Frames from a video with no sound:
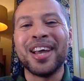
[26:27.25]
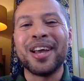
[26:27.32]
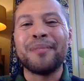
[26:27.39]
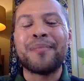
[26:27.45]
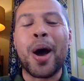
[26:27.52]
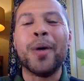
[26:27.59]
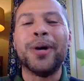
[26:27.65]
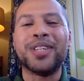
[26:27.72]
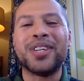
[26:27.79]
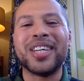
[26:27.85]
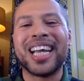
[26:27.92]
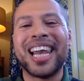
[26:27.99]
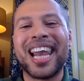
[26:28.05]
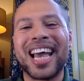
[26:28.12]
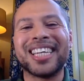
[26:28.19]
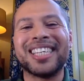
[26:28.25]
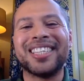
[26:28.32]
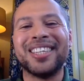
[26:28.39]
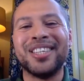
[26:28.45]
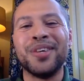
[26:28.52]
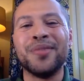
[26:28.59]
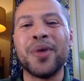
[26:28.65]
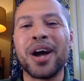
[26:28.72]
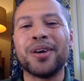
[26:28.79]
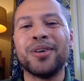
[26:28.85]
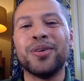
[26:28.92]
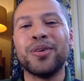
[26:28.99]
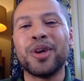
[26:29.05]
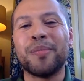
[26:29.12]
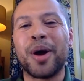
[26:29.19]
poetry collection, you work on
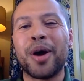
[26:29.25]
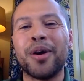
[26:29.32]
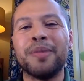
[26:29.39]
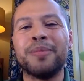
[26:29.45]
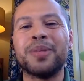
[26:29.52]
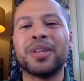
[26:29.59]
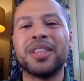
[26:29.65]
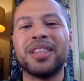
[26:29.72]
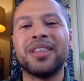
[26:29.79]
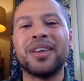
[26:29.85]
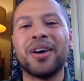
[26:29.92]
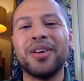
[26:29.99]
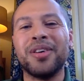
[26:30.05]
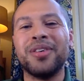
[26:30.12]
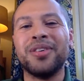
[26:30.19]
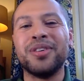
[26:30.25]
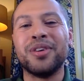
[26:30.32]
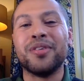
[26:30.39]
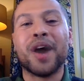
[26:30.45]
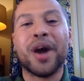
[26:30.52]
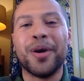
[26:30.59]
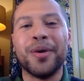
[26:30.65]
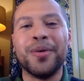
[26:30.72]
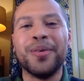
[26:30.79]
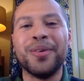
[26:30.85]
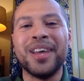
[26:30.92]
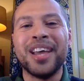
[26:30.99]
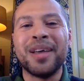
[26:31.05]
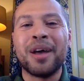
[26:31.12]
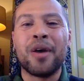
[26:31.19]
all your poems on your own,
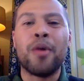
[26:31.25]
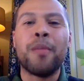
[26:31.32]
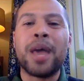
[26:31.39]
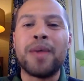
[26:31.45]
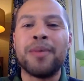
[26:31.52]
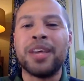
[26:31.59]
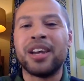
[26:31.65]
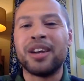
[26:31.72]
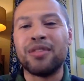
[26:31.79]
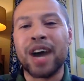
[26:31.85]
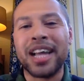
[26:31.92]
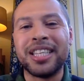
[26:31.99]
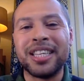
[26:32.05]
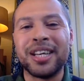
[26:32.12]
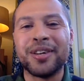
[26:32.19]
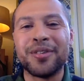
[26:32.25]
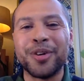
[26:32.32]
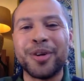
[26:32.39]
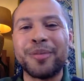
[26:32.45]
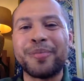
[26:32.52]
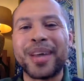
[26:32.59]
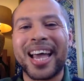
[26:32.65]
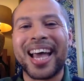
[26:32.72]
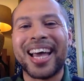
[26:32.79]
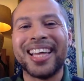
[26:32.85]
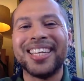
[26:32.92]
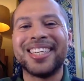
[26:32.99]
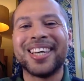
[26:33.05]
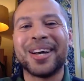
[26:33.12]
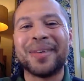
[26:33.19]
or maybe in a writing group,
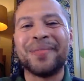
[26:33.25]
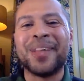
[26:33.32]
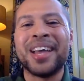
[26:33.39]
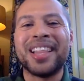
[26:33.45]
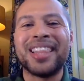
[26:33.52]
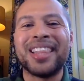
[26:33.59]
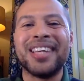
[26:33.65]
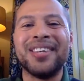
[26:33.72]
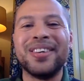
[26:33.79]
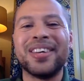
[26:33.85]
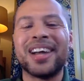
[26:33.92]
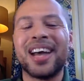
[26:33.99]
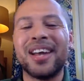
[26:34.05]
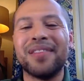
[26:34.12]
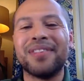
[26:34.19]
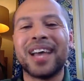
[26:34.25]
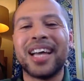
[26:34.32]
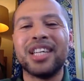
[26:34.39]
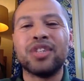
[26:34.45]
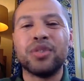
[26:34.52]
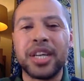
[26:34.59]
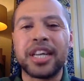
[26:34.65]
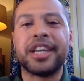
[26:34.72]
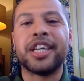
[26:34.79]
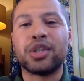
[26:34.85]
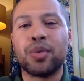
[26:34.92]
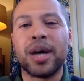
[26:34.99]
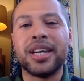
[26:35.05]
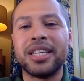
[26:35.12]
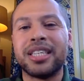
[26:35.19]
and then you kind of like treat each
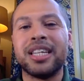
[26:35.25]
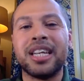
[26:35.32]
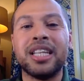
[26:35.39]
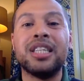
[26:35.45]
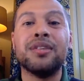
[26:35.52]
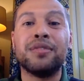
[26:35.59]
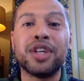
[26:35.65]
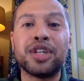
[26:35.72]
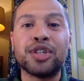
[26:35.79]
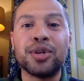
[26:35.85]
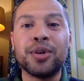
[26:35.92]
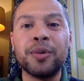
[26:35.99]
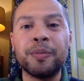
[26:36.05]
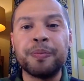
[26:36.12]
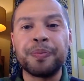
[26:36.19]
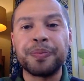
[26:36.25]
one as an individual,